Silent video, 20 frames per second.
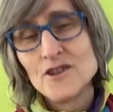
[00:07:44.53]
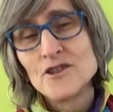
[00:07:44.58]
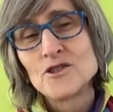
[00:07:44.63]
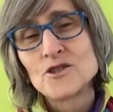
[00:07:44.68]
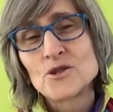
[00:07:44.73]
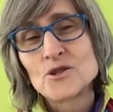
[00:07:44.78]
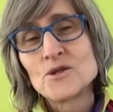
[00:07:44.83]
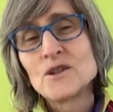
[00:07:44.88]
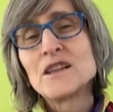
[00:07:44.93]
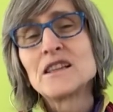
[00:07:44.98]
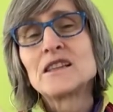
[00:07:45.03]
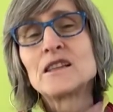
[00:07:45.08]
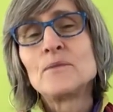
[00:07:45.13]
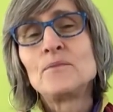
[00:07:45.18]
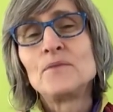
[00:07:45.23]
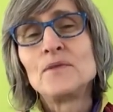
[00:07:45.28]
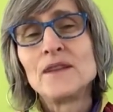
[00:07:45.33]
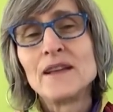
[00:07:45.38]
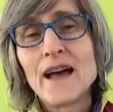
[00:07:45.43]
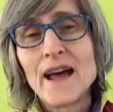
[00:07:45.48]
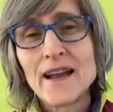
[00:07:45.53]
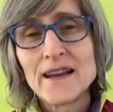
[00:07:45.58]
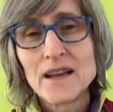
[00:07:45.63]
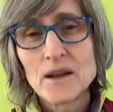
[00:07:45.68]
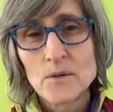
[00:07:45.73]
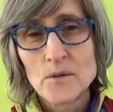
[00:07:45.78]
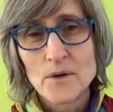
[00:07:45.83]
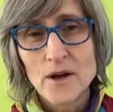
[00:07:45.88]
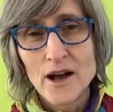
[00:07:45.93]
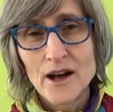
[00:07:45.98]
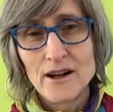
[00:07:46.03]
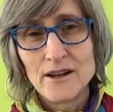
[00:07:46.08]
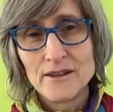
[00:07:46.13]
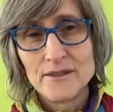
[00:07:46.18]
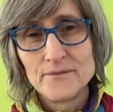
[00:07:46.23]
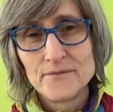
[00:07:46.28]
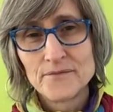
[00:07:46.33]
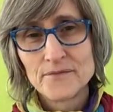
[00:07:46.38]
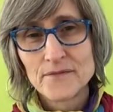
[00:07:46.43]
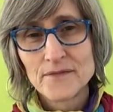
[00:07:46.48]
Treat the planet well.
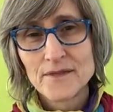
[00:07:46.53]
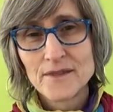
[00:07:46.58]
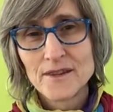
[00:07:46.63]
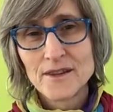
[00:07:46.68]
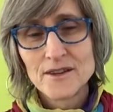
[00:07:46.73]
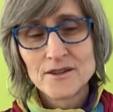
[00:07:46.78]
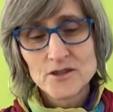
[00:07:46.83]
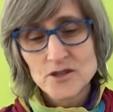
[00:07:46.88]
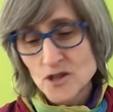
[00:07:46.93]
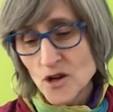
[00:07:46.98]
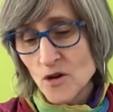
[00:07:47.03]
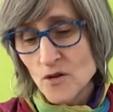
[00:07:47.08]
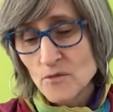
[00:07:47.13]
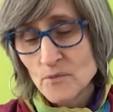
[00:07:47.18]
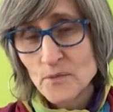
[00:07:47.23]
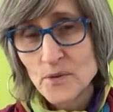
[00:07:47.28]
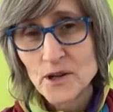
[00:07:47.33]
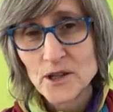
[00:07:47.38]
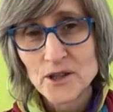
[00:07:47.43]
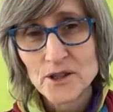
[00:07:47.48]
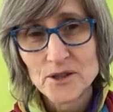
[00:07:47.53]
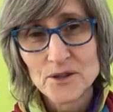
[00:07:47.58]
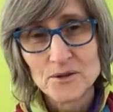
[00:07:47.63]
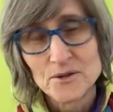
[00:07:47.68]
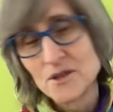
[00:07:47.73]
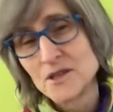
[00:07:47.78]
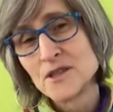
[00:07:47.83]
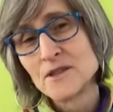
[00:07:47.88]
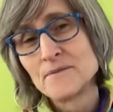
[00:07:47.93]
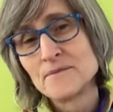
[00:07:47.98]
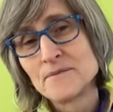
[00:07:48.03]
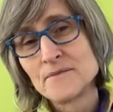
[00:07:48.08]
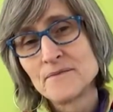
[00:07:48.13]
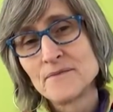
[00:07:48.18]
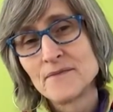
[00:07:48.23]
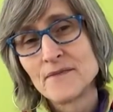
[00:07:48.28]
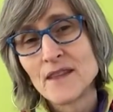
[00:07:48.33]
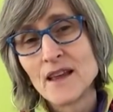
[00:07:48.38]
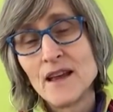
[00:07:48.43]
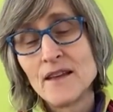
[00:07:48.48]
Don't pollute
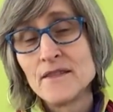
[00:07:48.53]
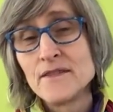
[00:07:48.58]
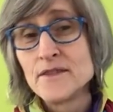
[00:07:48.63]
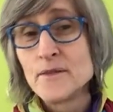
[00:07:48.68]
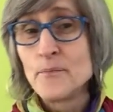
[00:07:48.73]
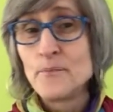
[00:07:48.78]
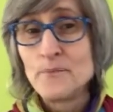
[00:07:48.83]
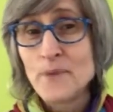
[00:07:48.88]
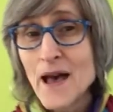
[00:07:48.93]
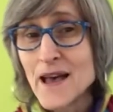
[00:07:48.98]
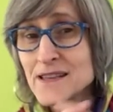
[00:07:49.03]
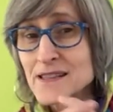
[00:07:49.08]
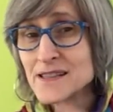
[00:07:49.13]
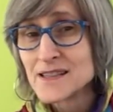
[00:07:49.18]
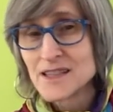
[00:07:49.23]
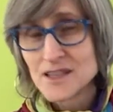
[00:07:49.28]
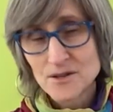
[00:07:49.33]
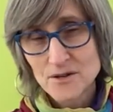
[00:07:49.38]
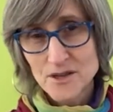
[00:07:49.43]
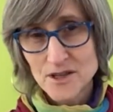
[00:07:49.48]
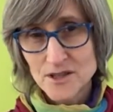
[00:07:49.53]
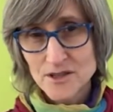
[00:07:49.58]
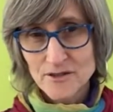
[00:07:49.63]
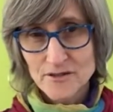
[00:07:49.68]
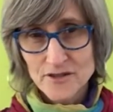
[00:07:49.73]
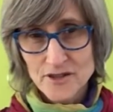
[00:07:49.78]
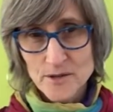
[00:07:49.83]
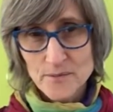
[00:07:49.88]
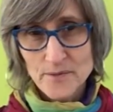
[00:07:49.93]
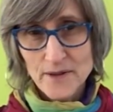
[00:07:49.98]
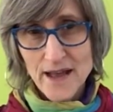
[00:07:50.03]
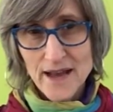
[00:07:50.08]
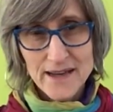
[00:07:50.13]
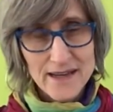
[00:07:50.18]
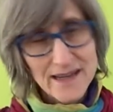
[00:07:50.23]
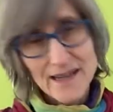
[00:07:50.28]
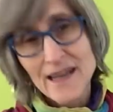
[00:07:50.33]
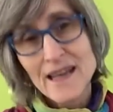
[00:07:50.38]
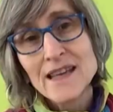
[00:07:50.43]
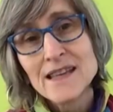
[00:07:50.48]
the best thing you can do for the
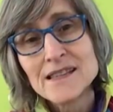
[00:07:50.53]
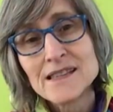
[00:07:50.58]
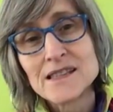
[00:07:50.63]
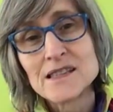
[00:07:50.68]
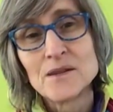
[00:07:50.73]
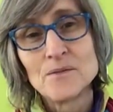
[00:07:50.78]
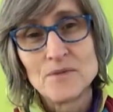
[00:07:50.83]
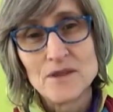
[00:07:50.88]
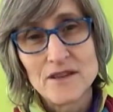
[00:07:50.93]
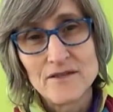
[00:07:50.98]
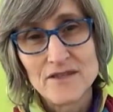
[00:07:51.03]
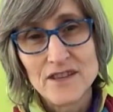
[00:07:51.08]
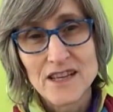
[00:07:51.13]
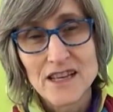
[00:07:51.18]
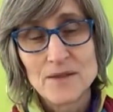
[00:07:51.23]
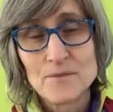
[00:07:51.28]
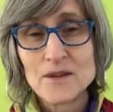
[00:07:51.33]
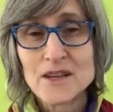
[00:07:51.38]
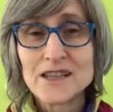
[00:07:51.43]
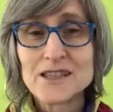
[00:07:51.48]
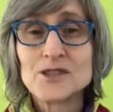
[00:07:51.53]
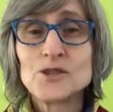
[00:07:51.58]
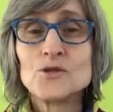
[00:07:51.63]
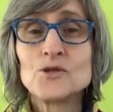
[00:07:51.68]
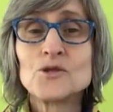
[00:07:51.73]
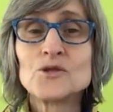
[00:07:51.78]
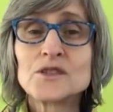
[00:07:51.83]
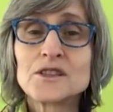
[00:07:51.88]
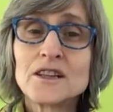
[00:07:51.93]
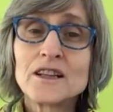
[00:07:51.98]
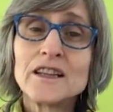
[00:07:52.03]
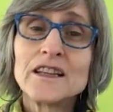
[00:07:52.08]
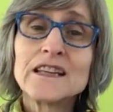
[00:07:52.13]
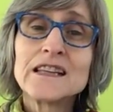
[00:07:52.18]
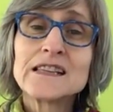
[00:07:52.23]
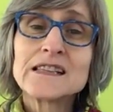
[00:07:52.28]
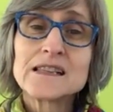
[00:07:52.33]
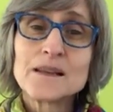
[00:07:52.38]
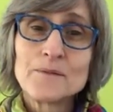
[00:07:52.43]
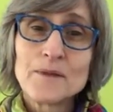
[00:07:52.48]
planet is to be vegan because you use the
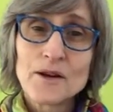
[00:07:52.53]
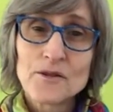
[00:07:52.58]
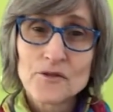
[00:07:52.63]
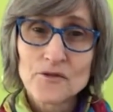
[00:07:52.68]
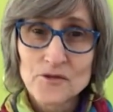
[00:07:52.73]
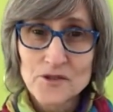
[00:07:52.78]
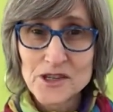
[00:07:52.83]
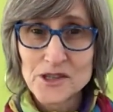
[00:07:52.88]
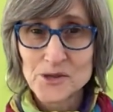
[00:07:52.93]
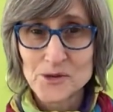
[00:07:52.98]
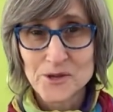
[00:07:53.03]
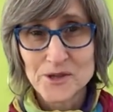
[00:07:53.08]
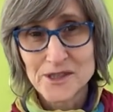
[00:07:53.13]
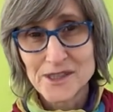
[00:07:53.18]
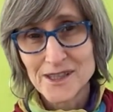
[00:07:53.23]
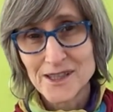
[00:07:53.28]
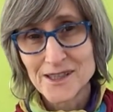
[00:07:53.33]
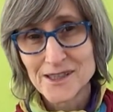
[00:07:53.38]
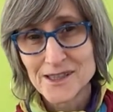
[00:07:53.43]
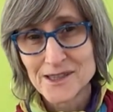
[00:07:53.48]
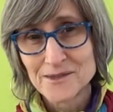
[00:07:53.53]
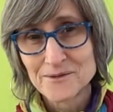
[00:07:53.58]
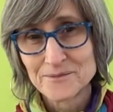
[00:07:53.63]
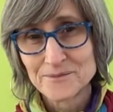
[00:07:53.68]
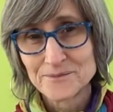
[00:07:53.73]
least amount of resources.